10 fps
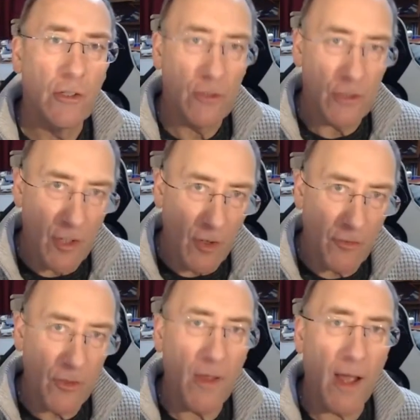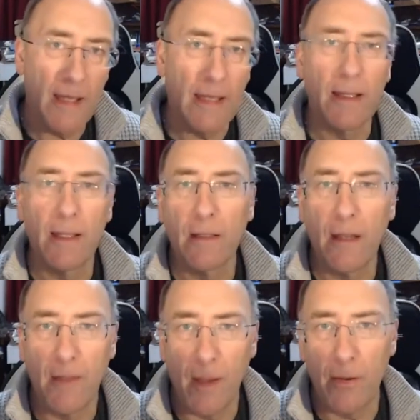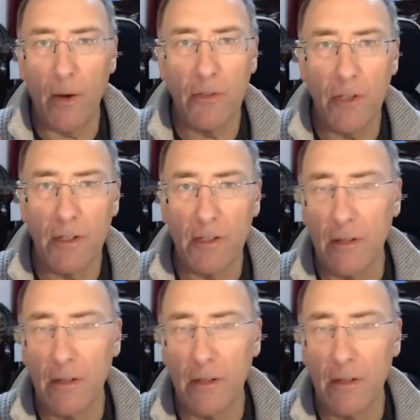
to go through that healing and that process,